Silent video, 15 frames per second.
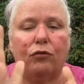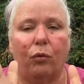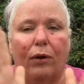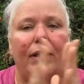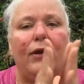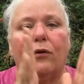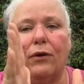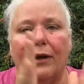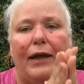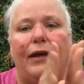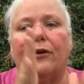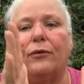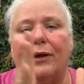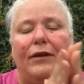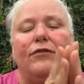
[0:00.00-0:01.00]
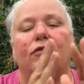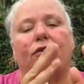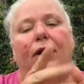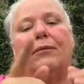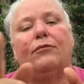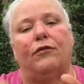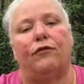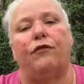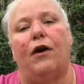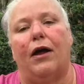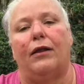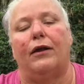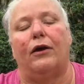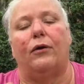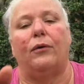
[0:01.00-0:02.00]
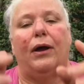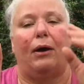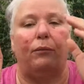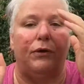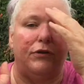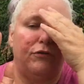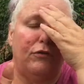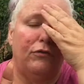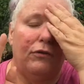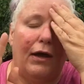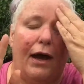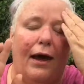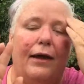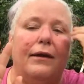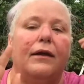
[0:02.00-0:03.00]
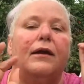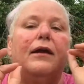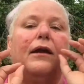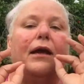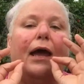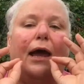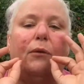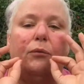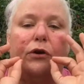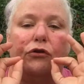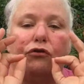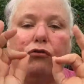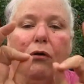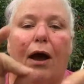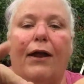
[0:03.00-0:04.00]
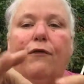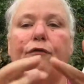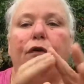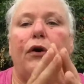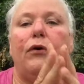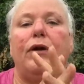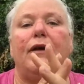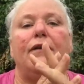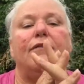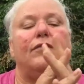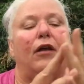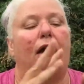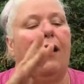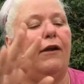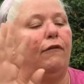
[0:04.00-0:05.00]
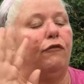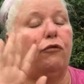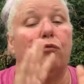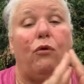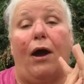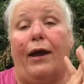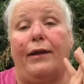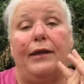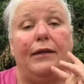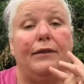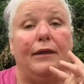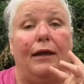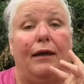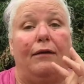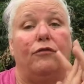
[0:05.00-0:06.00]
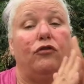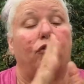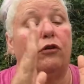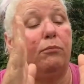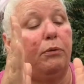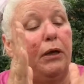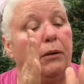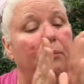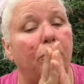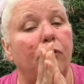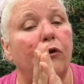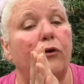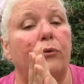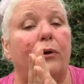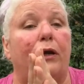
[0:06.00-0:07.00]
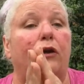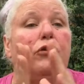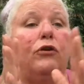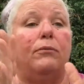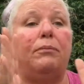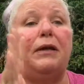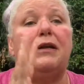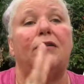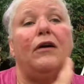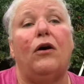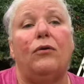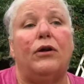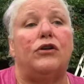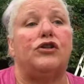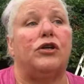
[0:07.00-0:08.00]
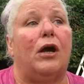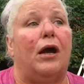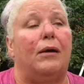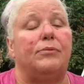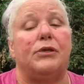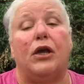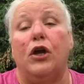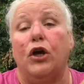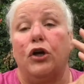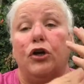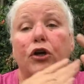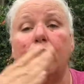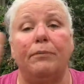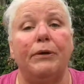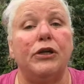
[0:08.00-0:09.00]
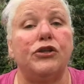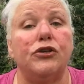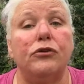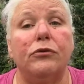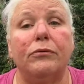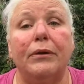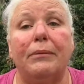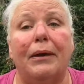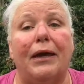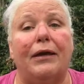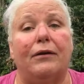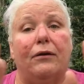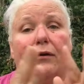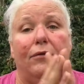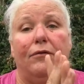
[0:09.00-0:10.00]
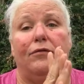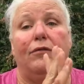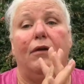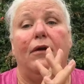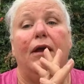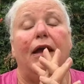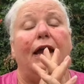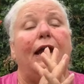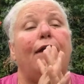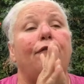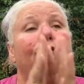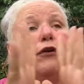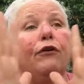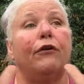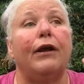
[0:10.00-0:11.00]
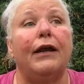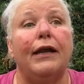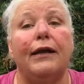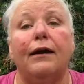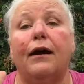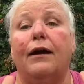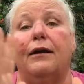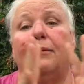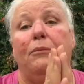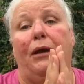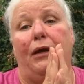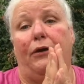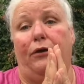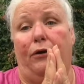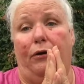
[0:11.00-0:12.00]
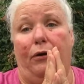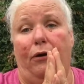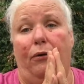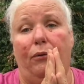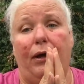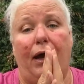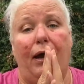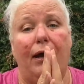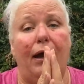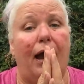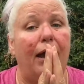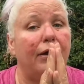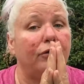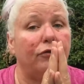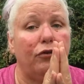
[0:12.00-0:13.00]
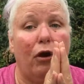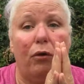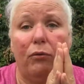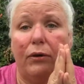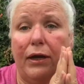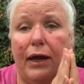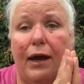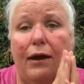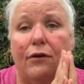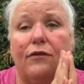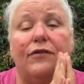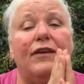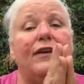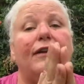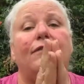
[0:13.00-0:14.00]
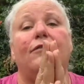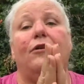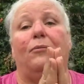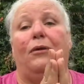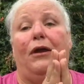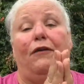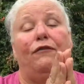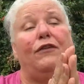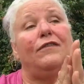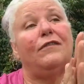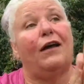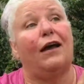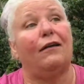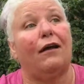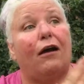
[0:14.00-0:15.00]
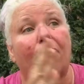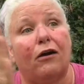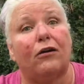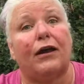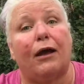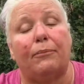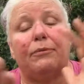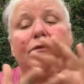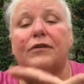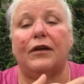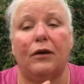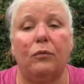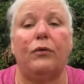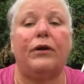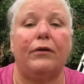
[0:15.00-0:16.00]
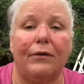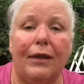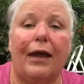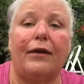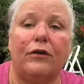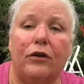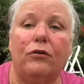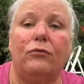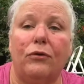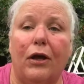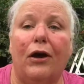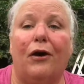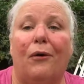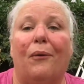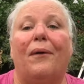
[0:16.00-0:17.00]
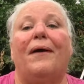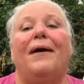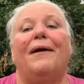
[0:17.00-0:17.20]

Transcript: 20 Orlando Instagrams to follow, and we do that, and we try to focus on a variety of things. Could be a brewery, could be donut shops, could be jewelry makers. If you're any kind of maker, okay? I don't care. Send it to me. If it's not our cup of tea, we'll let you know.